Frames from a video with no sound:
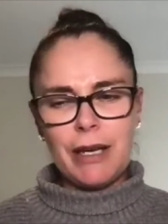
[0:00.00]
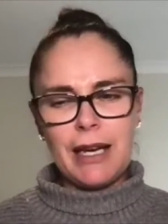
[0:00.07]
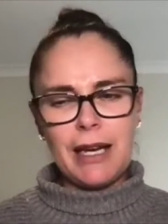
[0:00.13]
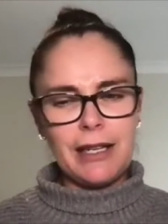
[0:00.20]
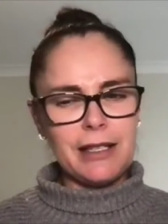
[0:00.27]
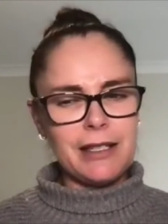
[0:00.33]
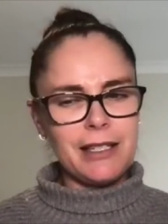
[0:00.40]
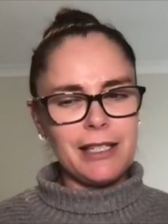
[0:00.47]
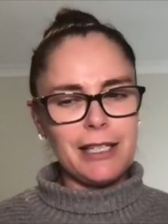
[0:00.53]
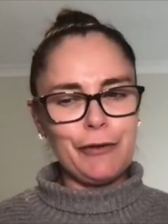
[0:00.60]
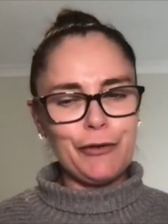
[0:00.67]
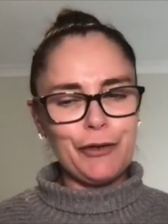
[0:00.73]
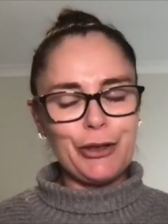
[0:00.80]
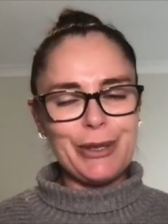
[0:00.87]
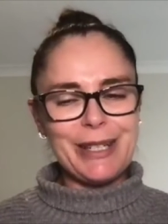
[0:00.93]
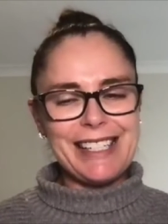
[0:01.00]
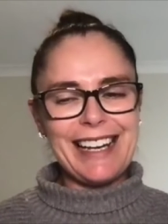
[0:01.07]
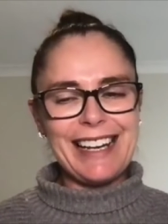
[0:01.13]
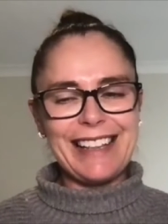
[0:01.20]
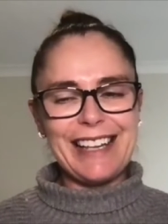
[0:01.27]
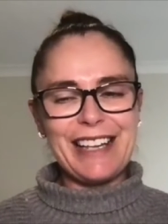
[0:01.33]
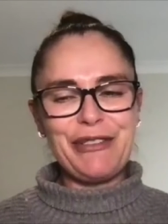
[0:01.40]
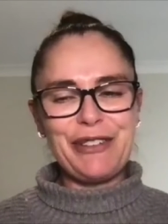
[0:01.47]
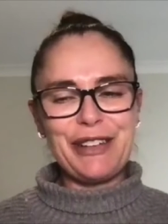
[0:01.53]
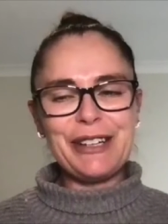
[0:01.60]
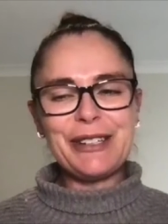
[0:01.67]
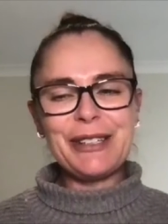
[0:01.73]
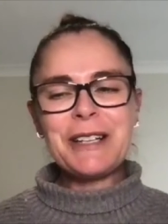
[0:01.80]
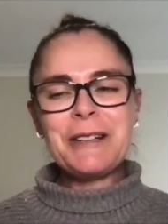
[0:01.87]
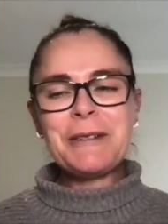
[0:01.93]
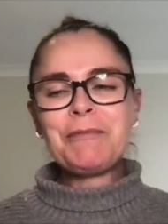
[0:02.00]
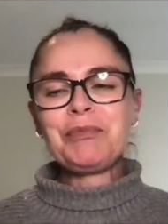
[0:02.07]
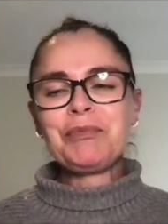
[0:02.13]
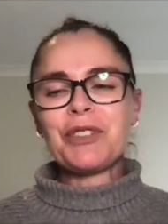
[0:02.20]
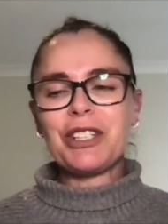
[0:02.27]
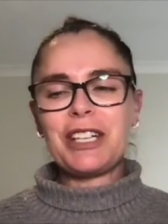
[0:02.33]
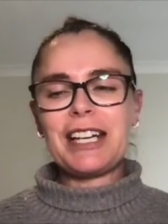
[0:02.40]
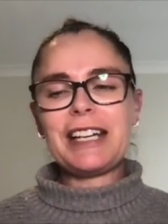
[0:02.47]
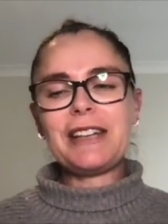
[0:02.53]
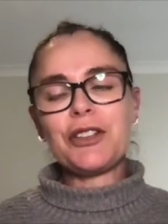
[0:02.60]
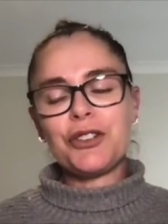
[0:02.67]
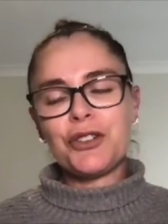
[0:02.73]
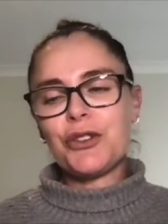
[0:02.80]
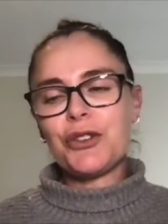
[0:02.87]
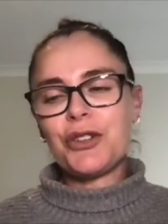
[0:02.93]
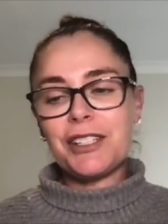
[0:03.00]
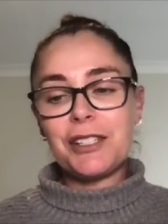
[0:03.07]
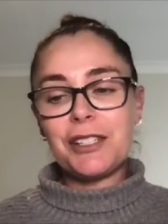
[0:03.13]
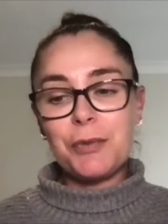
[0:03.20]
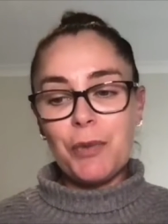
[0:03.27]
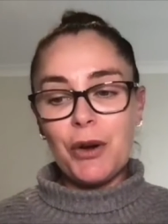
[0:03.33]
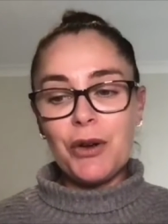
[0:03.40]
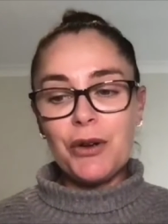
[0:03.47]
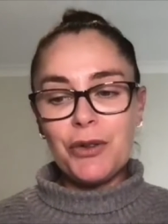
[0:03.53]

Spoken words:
can influence how they feel. Okay, the truth is it's both.